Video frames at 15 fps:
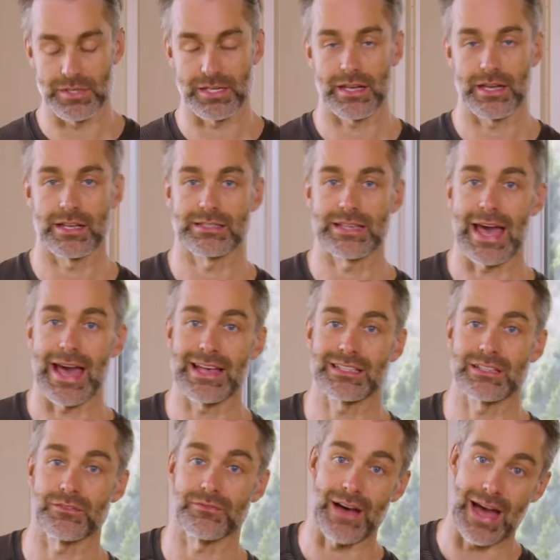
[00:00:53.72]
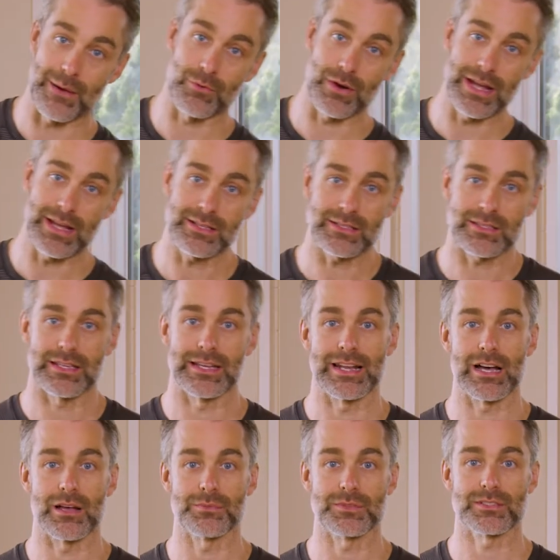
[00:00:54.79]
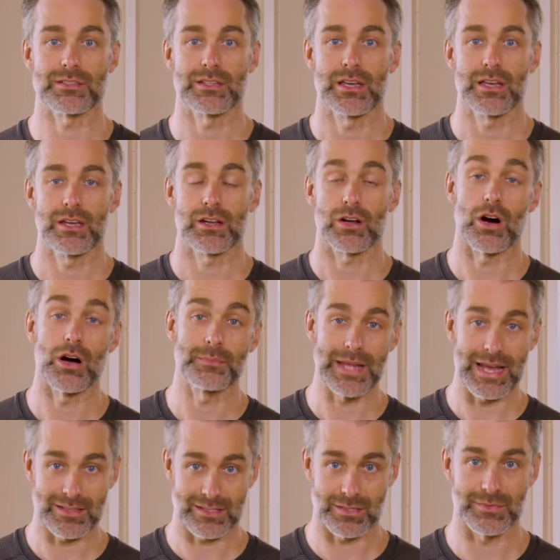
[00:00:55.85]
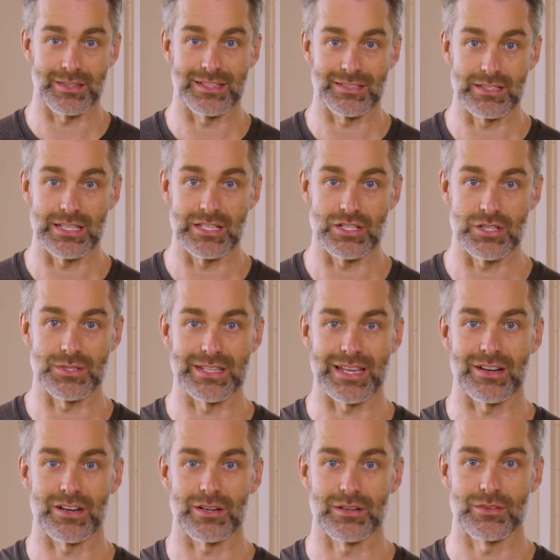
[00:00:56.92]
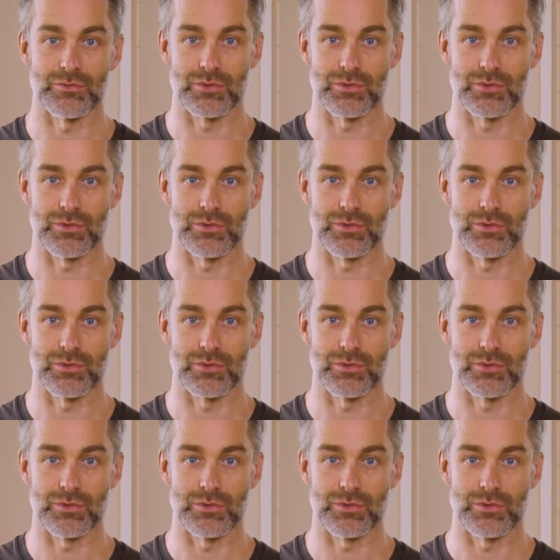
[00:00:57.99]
because as it vibrates, it helps calm down some of those tissues that are